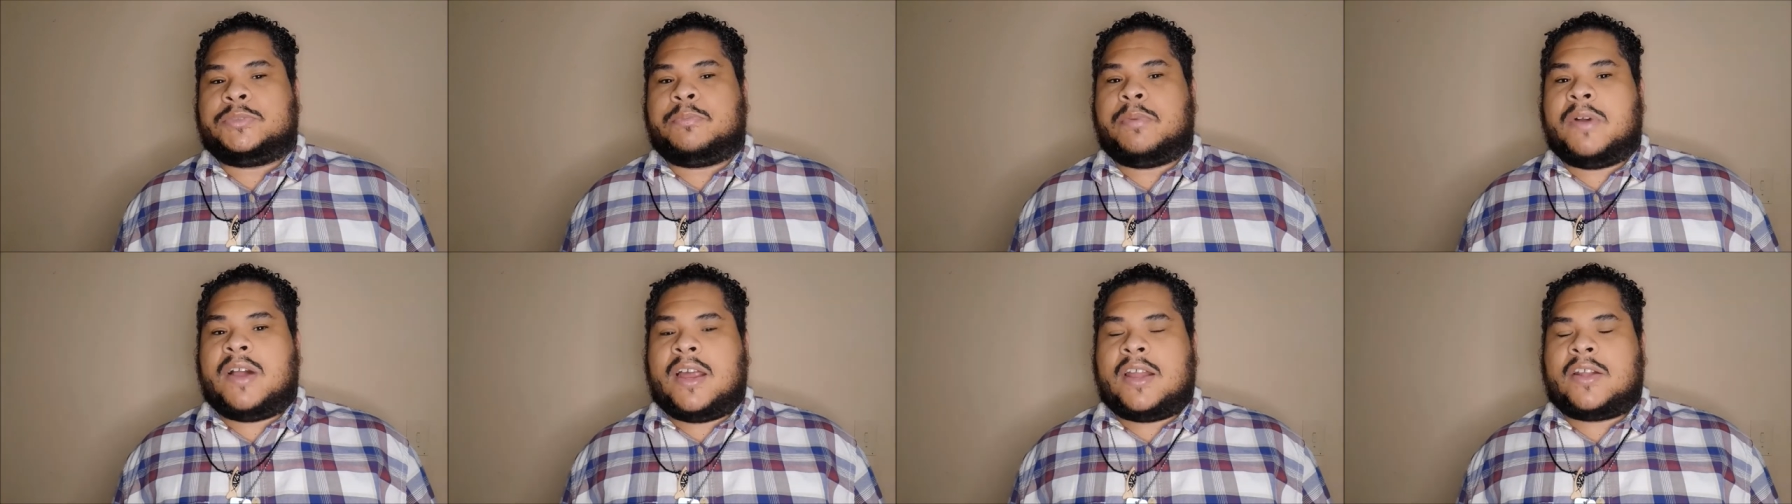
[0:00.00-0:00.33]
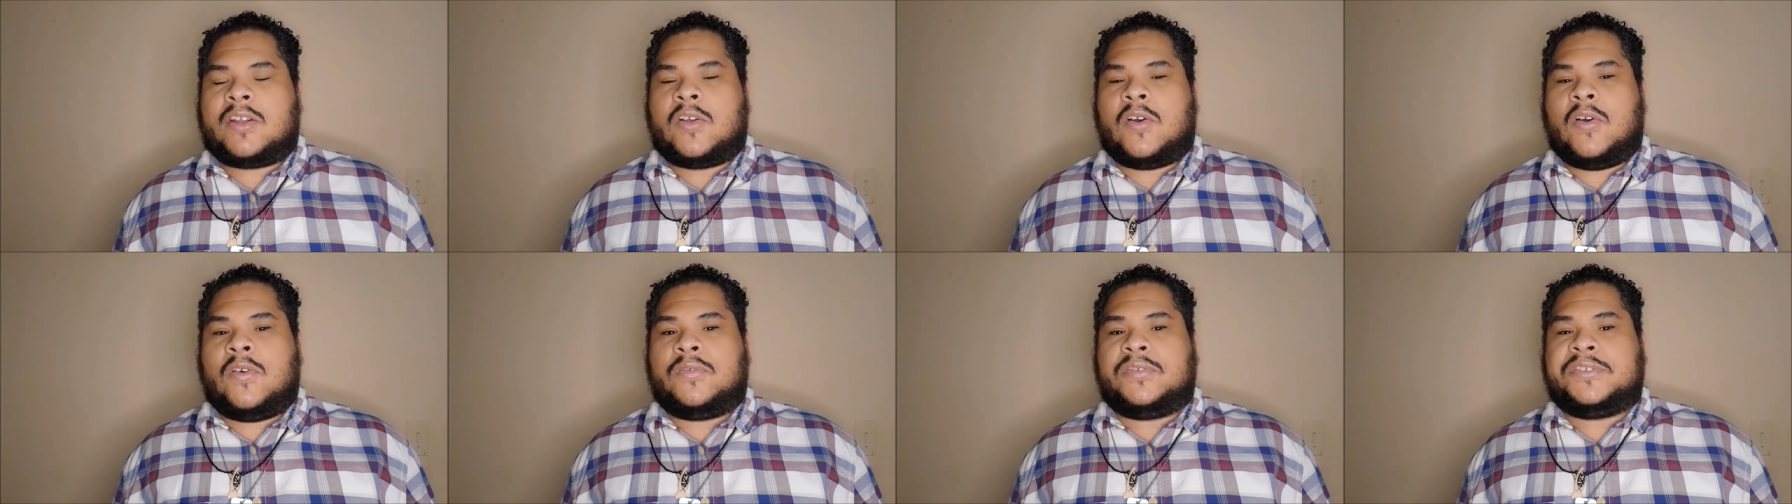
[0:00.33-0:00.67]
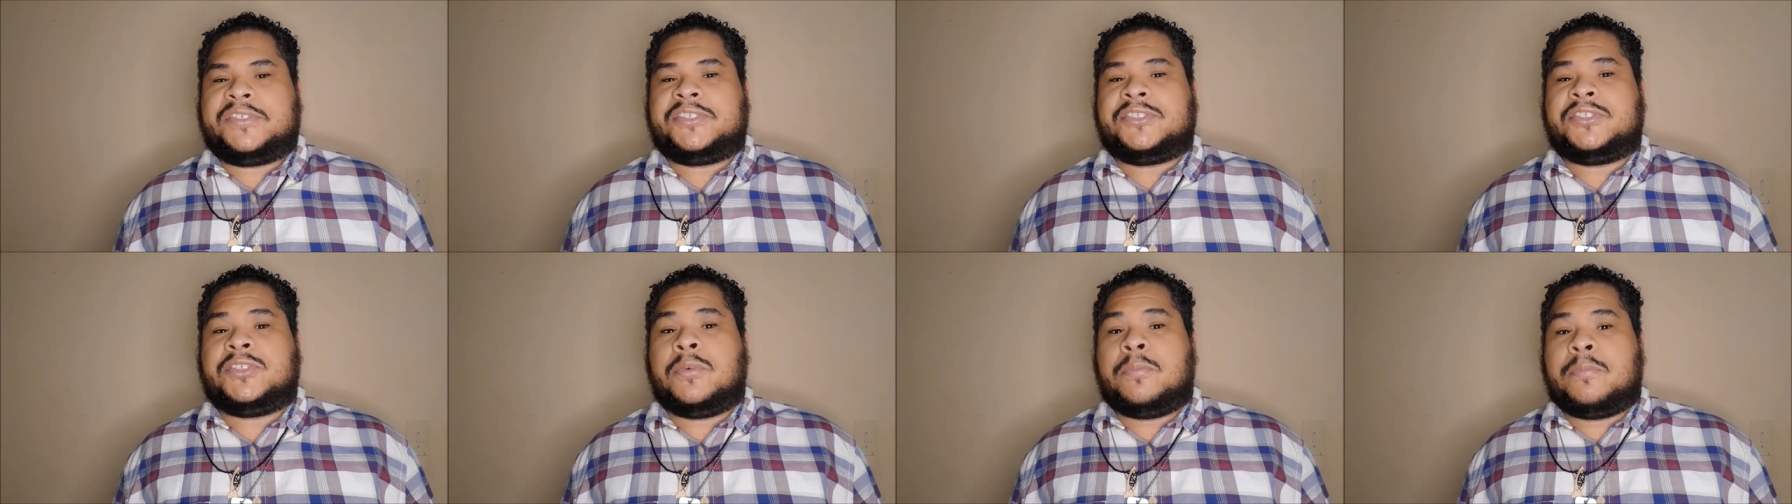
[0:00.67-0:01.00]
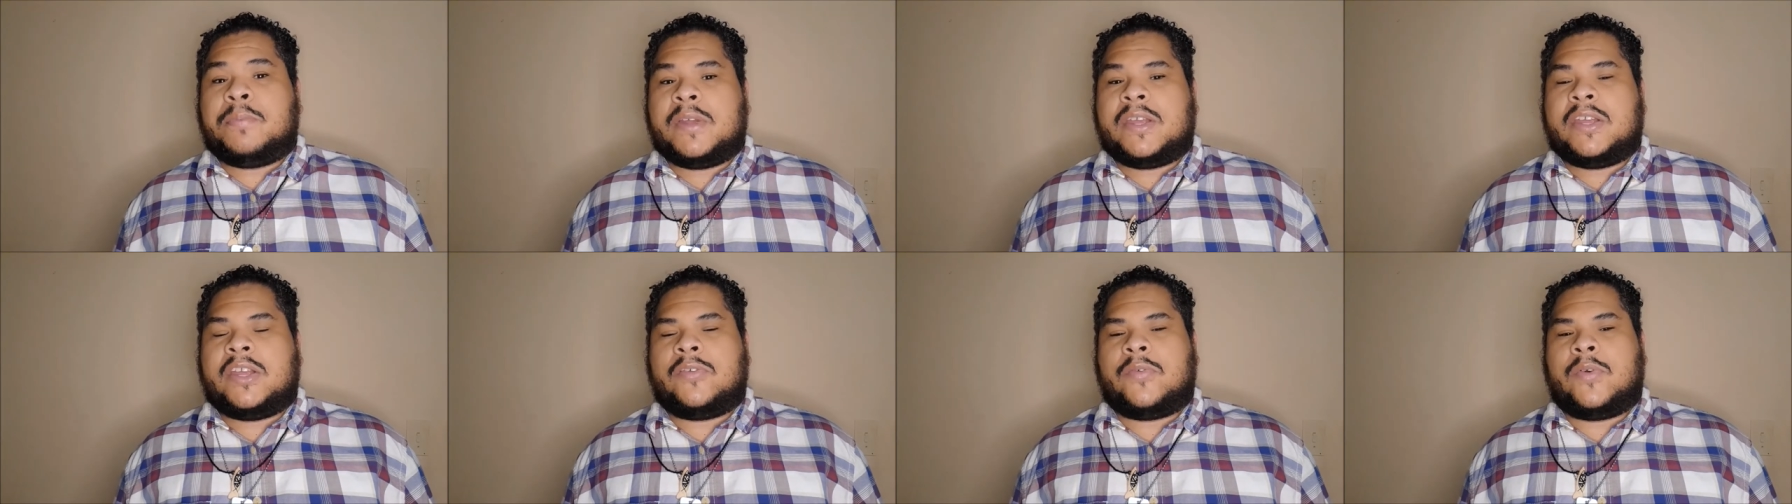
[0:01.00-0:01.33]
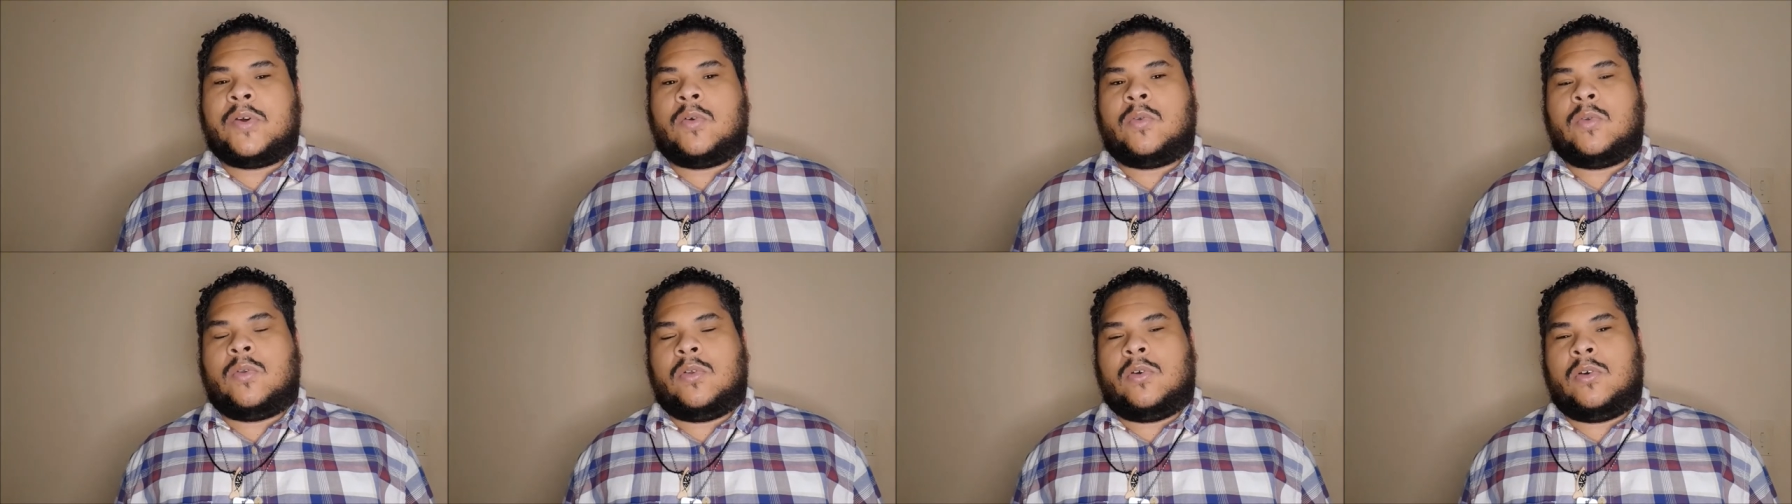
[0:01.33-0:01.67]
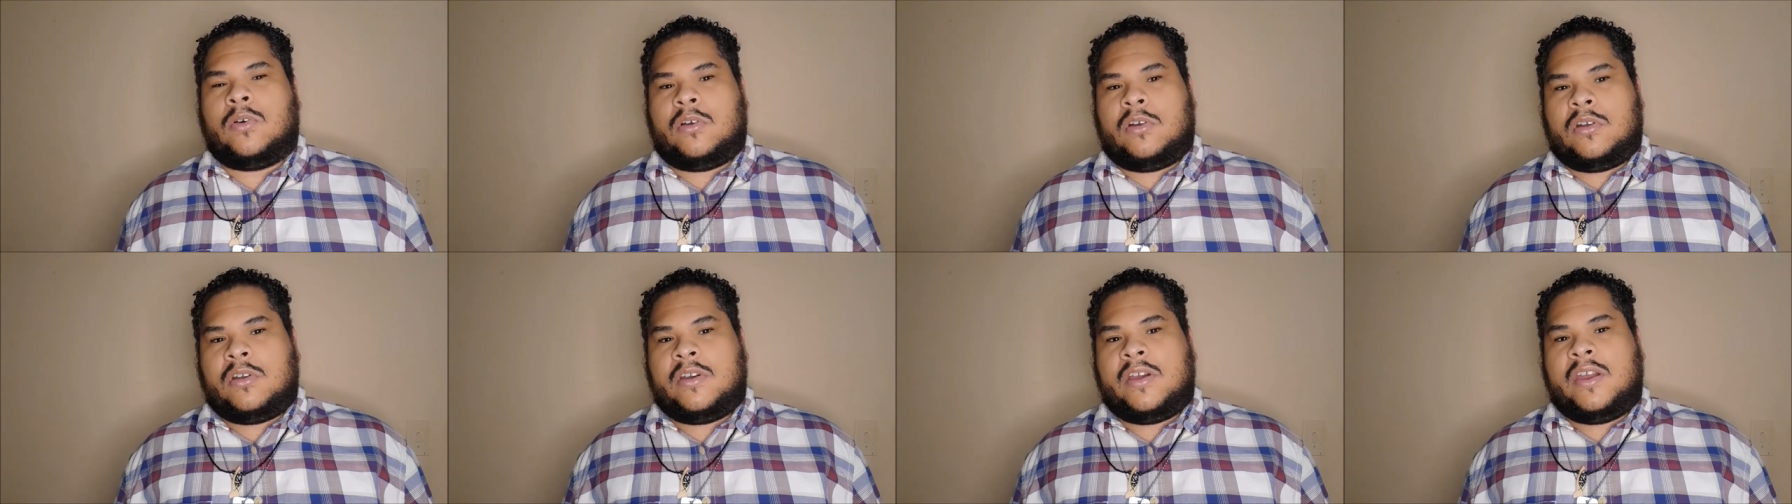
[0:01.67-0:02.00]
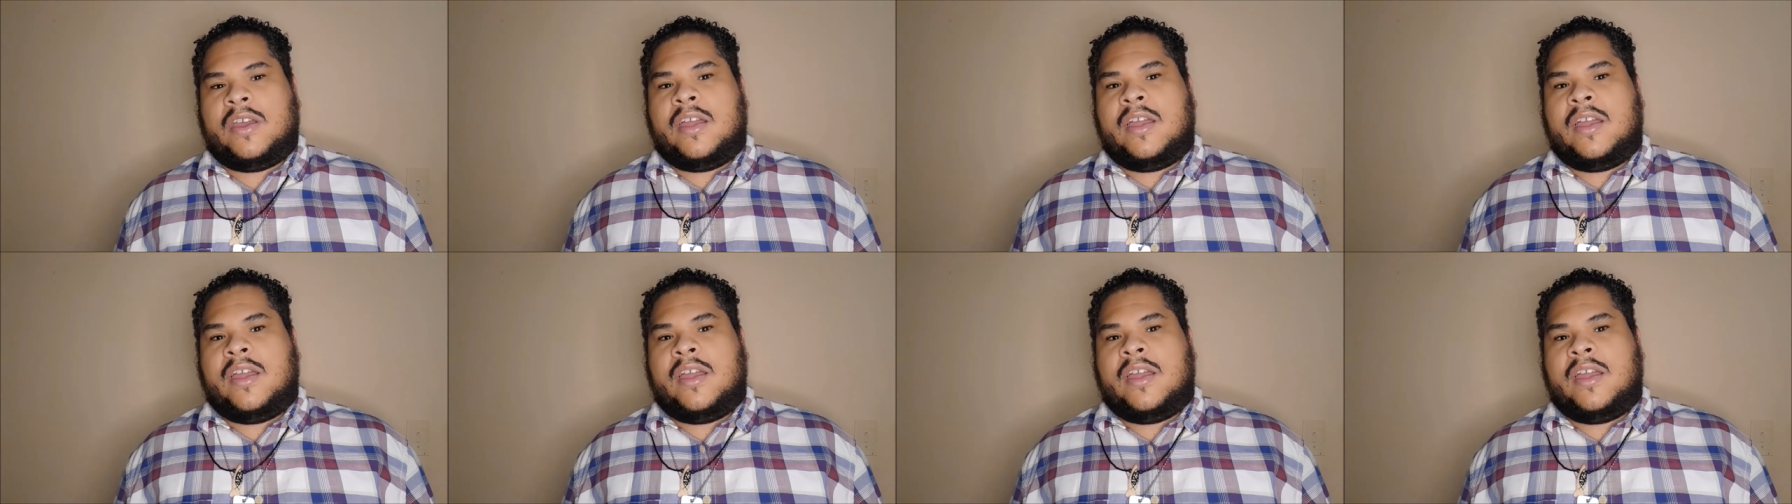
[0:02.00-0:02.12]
part of superhero lore,